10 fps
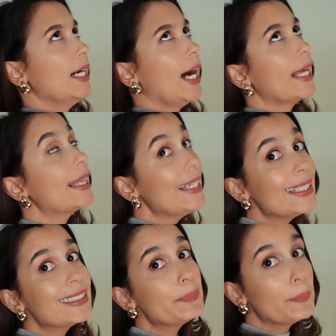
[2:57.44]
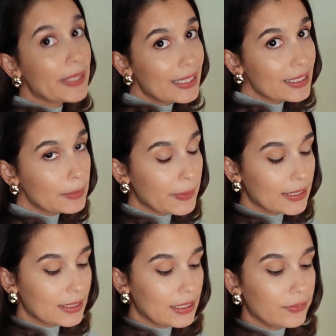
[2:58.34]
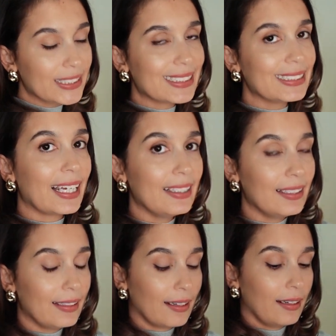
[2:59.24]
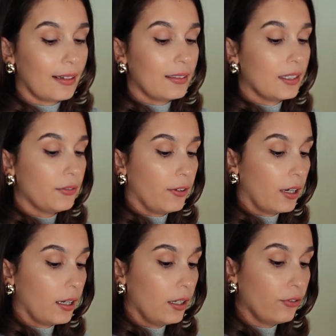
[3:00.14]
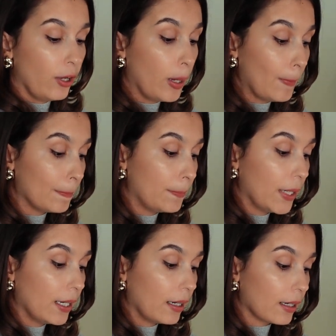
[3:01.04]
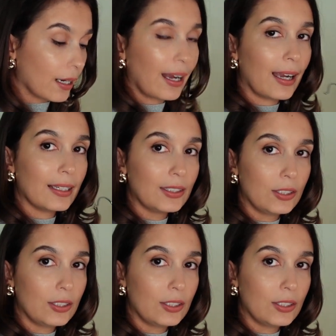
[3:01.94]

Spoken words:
I think it's a bit expensive, it's $99.95, but I